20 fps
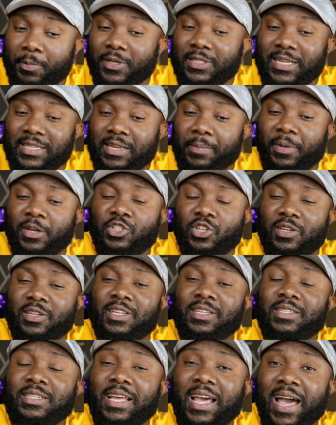because as I mentioned,
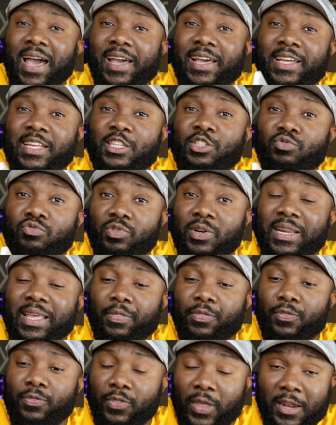this guy is really
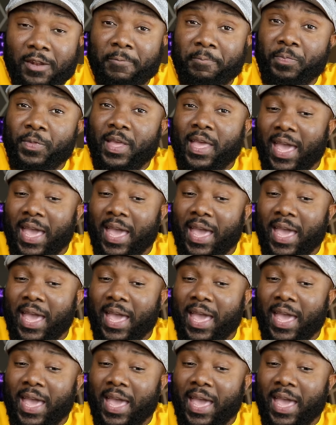thin